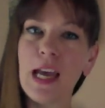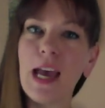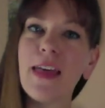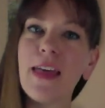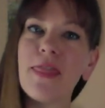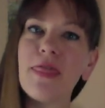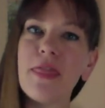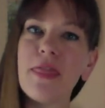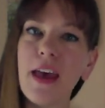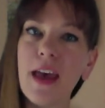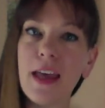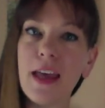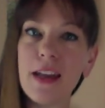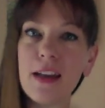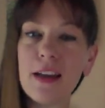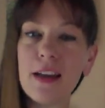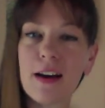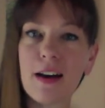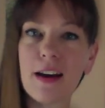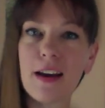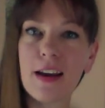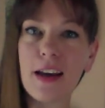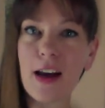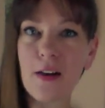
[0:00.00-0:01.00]
and then
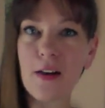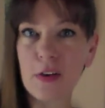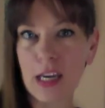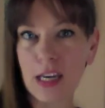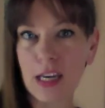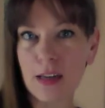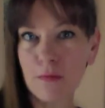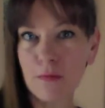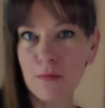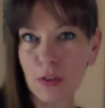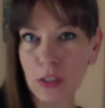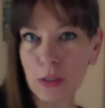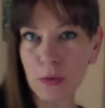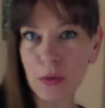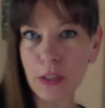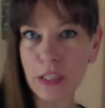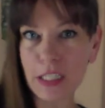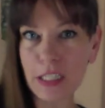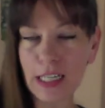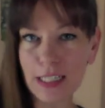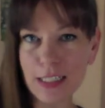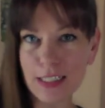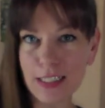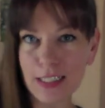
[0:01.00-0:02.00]
I have a game for you
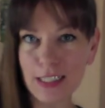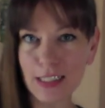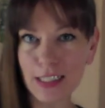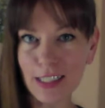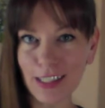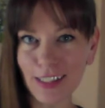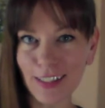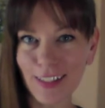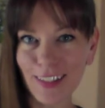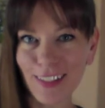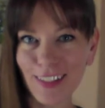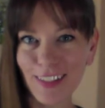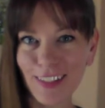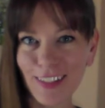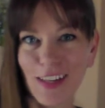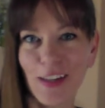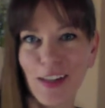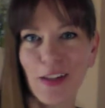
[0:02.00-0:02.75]
in the next link.